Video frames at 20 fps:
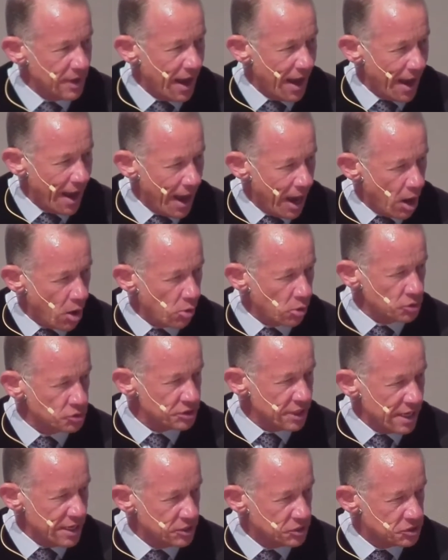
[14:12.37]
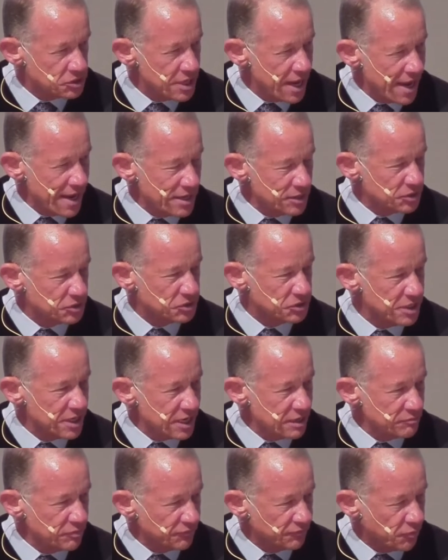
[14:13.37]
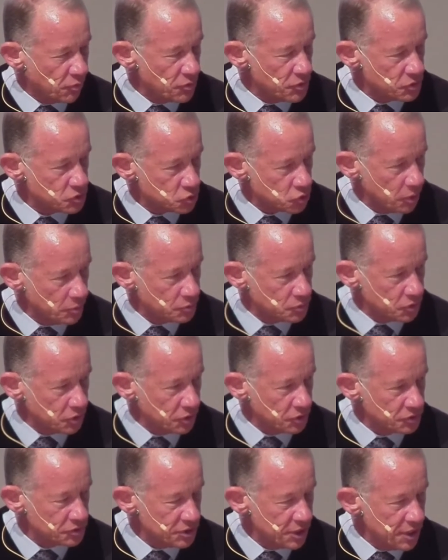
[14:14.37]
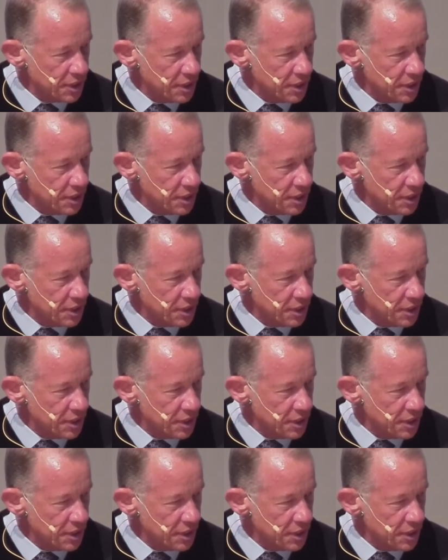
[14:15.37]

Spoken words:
hours each day, sitting before the Scriptures,